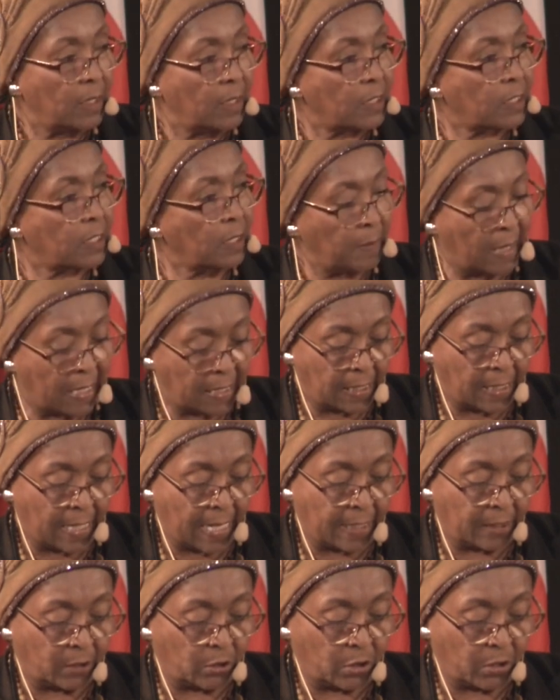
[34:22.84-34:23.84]

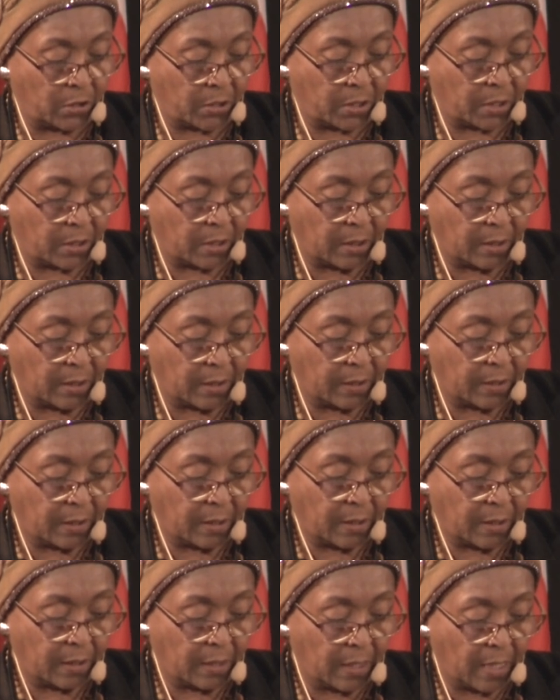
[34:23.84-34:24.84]
Somalilanders
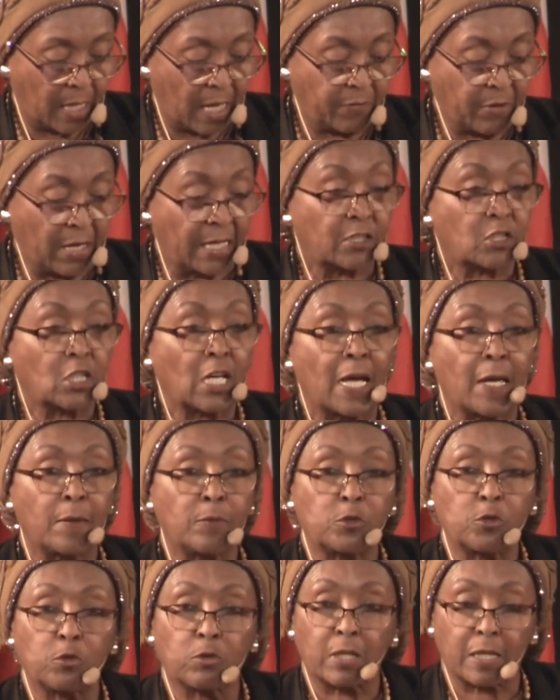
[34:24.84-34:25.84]
have had
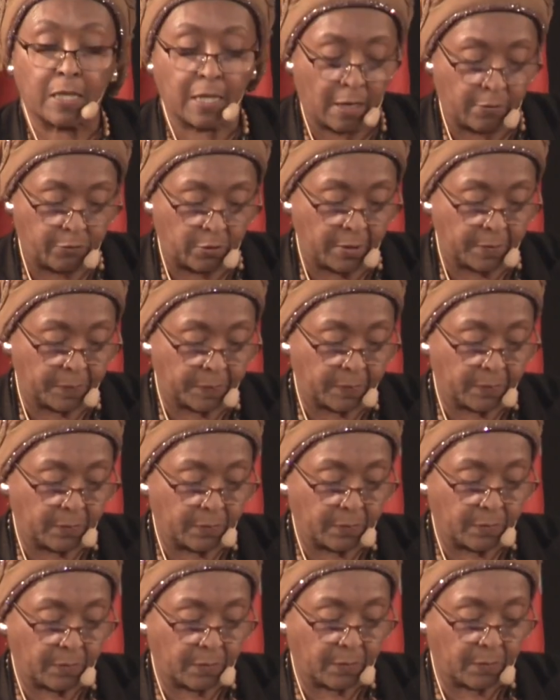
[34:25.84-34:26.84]
time to recover,
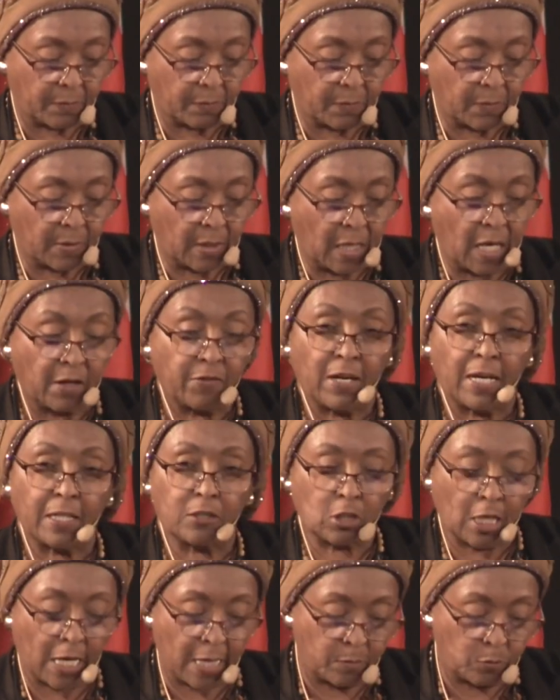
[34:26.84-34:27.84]
have
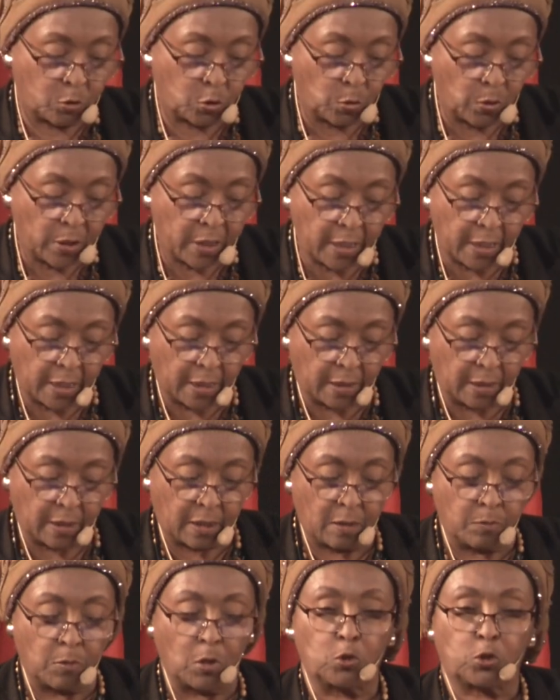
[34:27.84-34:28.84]
had time to heal
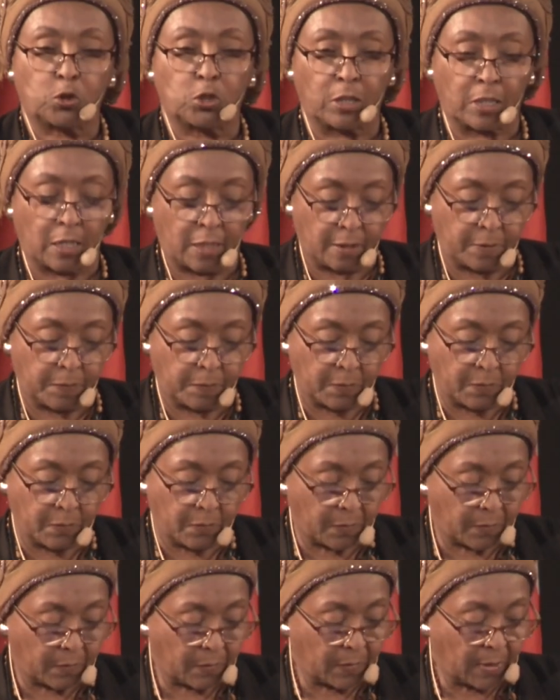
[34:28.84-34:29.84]
emotionally,
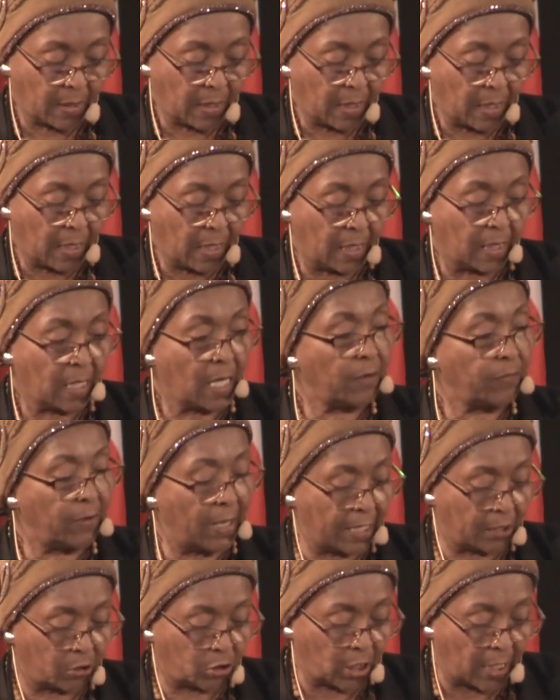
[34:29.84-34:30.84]
and have
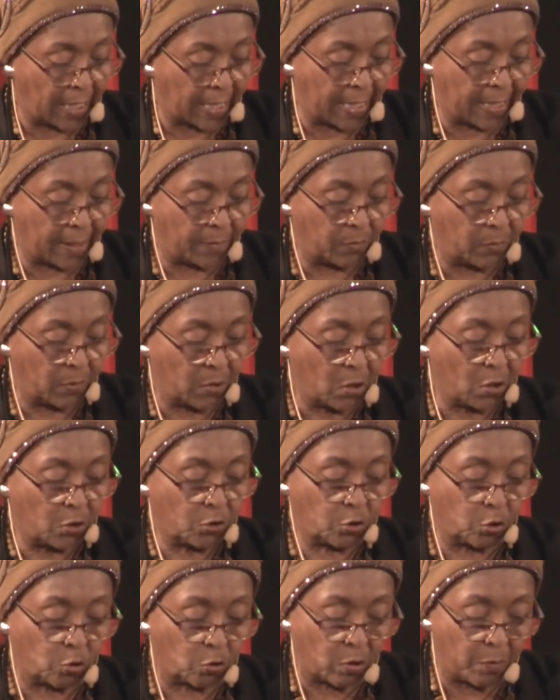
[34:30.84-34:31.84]
had time
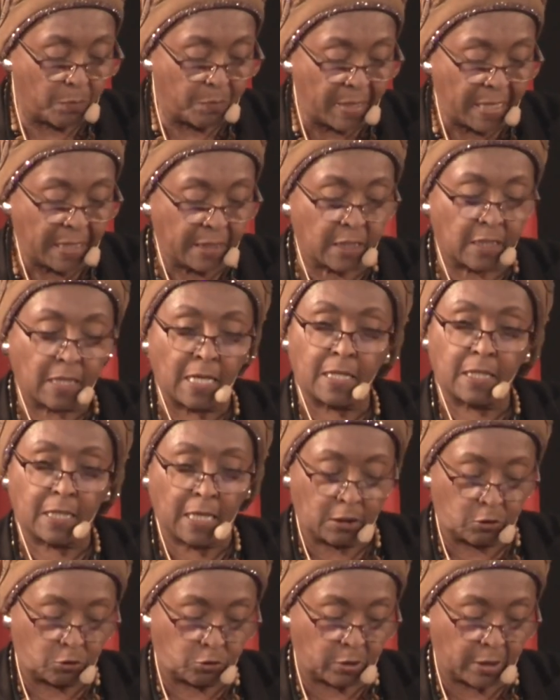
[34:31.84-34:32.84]
to rebuild their
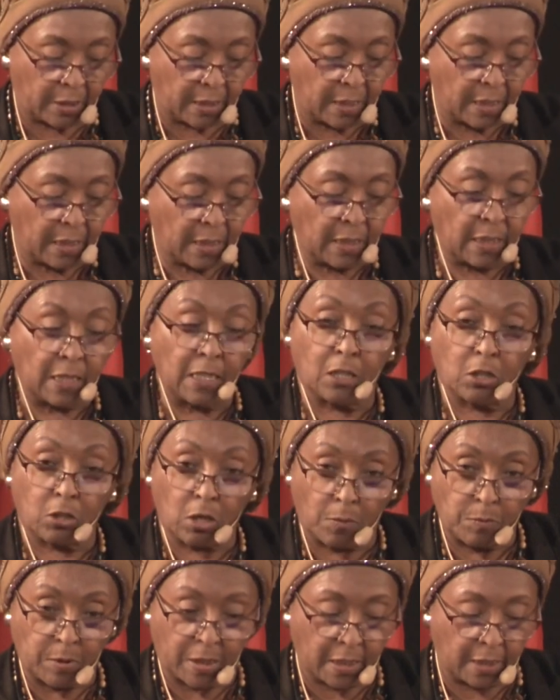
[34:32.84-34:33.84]
country
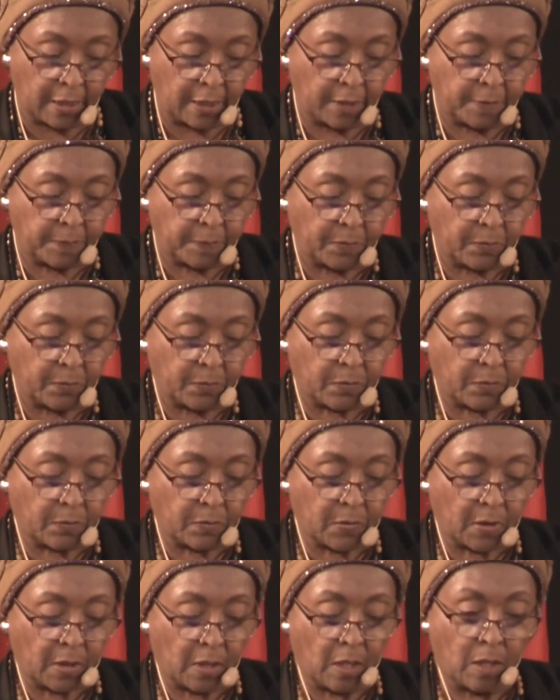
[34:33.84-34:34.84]
economically,
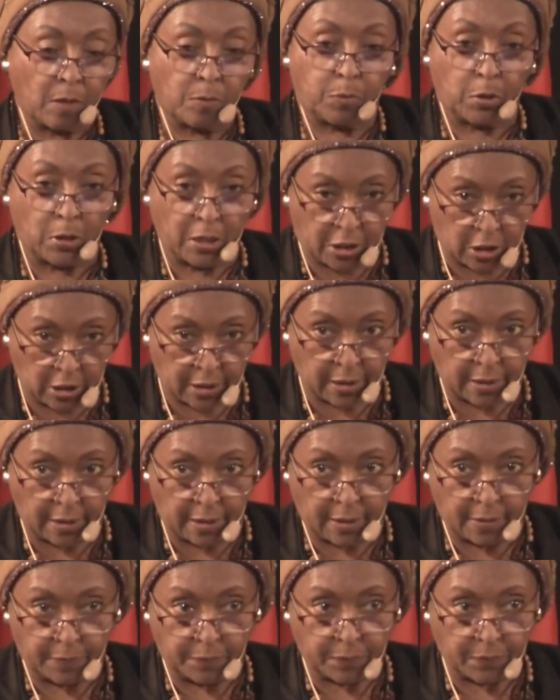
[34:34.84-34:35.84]

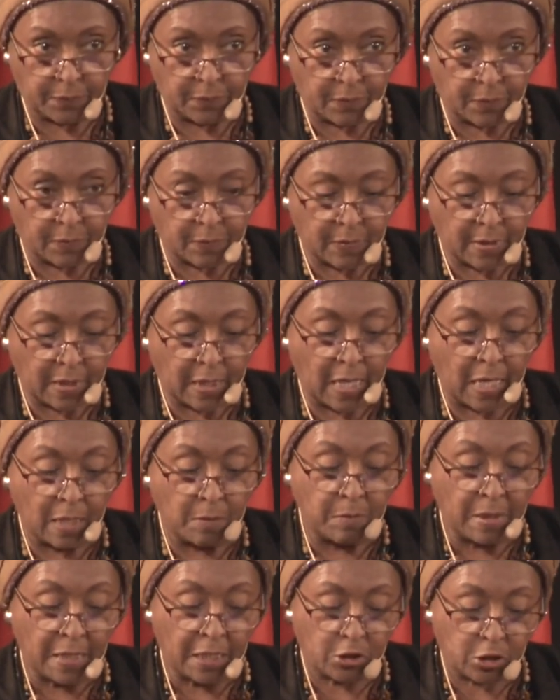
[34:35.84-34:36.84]
politically,
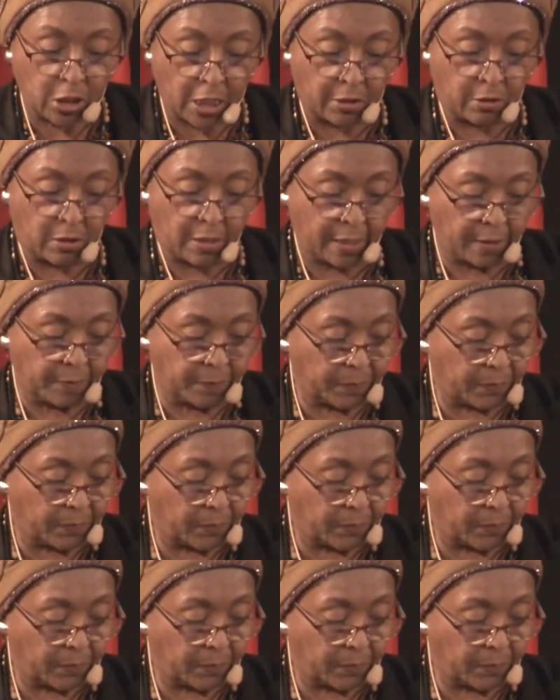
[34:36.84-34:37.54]
and militarily.